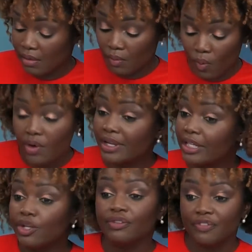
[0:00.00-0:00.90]
work
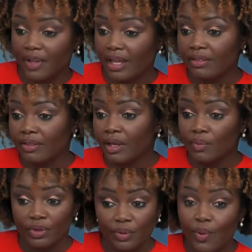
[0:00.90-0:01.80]
in good faith
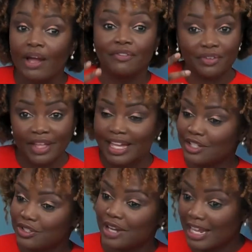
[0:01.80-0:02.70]
with whoever they
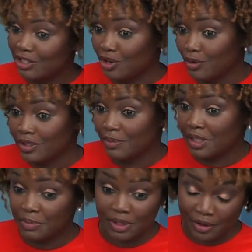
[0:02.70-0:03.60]
had chose to be
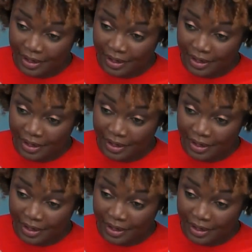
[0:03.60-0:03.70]
speaker.